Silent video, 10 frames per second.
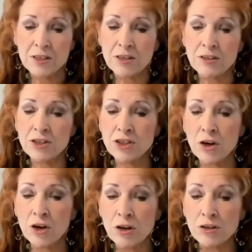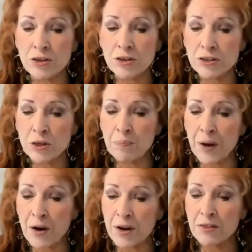So the shoulders are
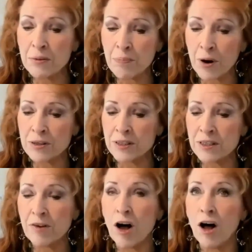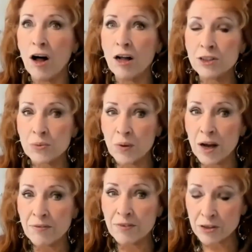bearing the burdens of all
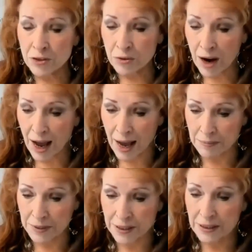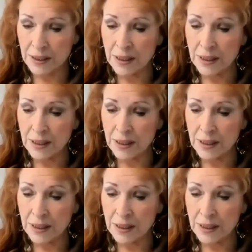12 of the tribes.